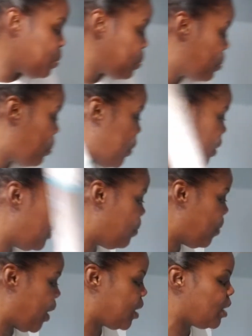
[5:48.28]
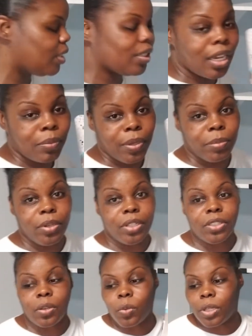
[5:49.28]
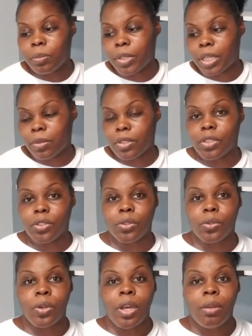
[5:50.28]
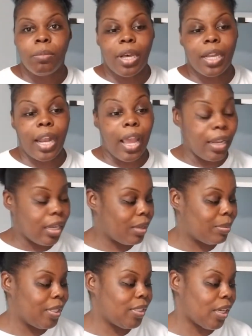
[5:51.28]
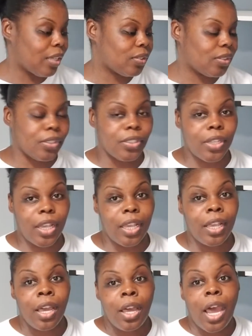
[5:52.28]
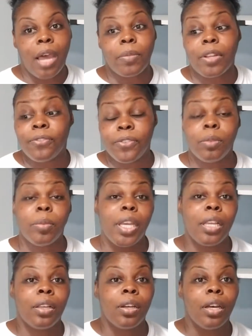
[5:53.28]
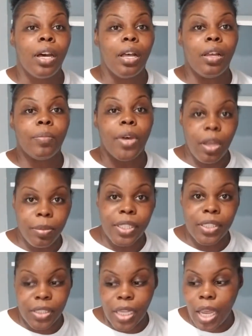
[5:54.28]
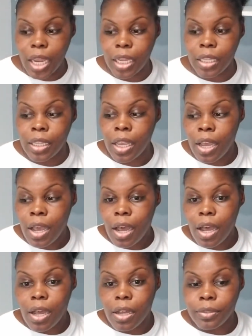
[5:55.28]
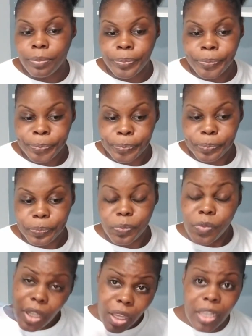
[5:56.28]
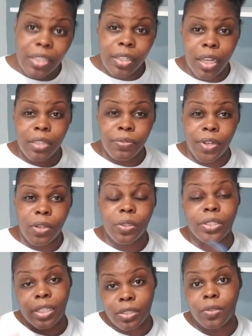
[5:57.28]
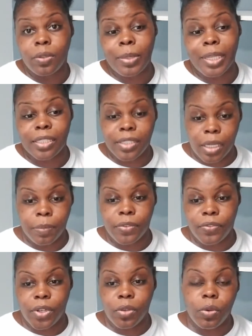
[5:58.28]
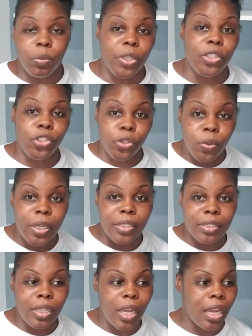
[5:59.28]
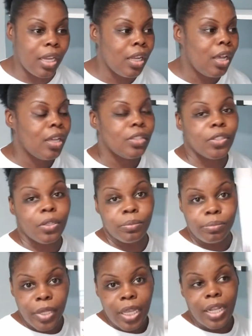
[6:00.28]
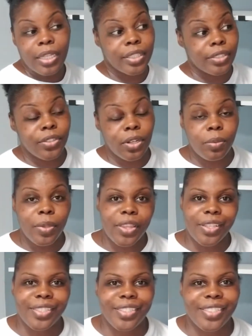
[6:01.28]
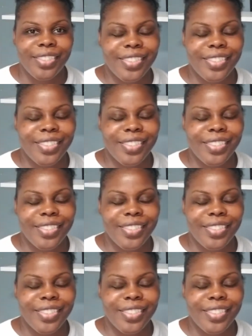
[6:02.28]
putting my contact paper, because I want to be able to do mine and hubby desk today. I'm not filming hubby's side in today's video, because that's going to be a separate video when we do his side. So let's get started with this.